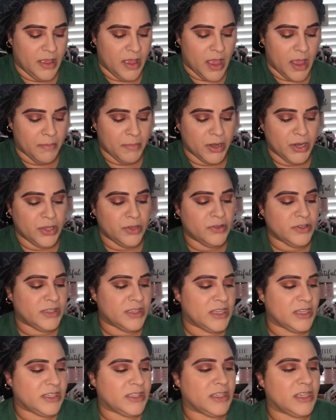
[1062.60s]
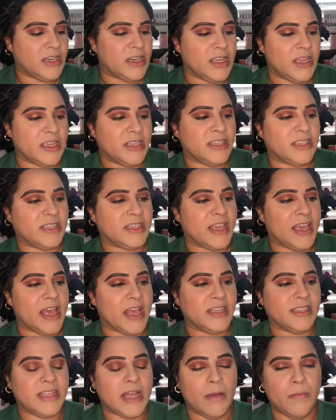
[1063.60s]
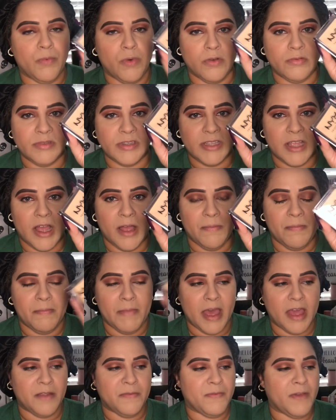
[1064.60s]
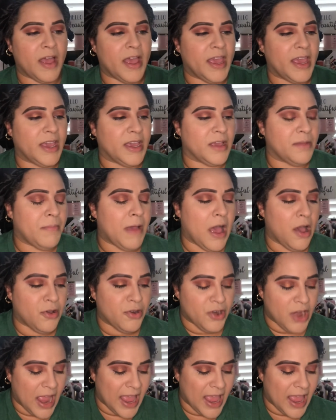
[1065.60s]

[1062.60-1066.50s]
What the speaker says: I'm going to use this, the NYX Can't Stop, Won't Stop Mattifying Powder.